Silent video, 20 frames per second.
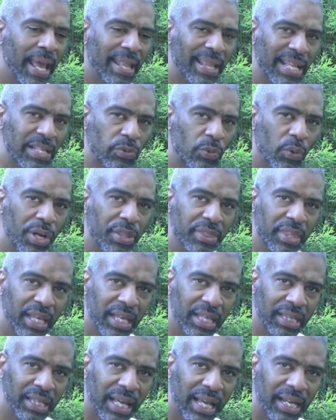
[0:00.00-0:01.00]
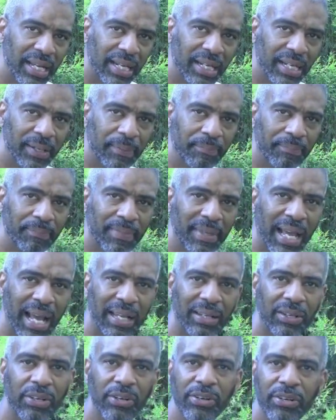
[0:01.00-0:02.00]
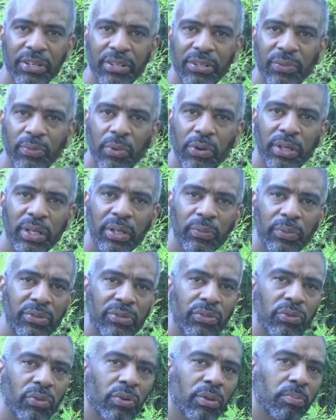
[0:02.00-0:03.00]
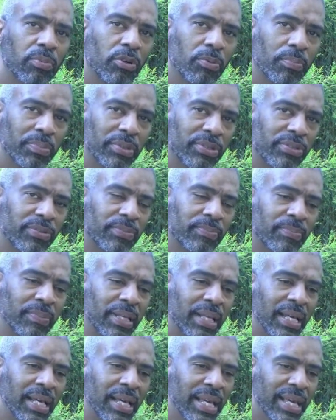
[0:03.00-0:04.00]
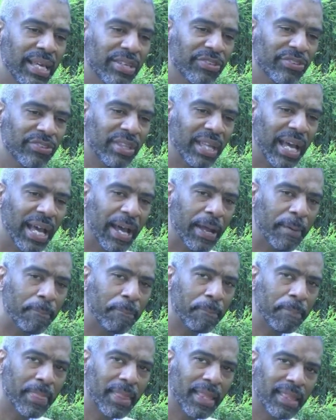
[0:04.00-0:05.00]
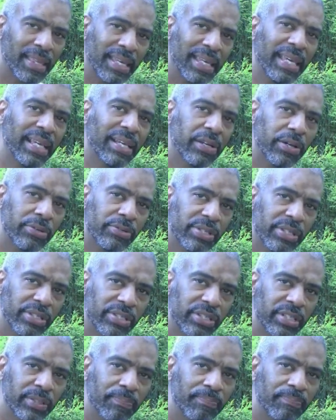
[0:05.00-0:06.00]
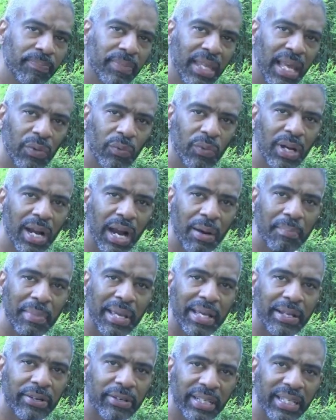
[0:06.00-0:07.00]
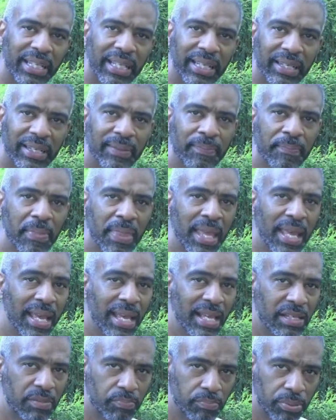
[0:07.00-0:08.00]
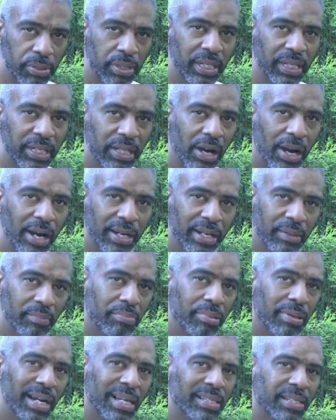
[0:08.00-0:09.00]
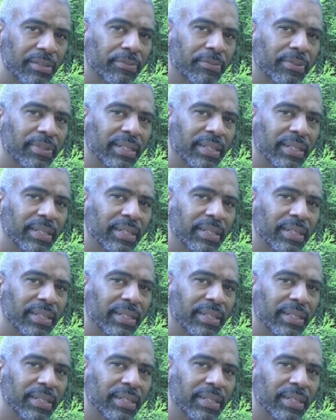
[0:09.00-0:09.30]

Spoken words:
And that's one thing that I learned working with Store Purpose, is that the ecosystem and what our maker did is pretty darned impressive.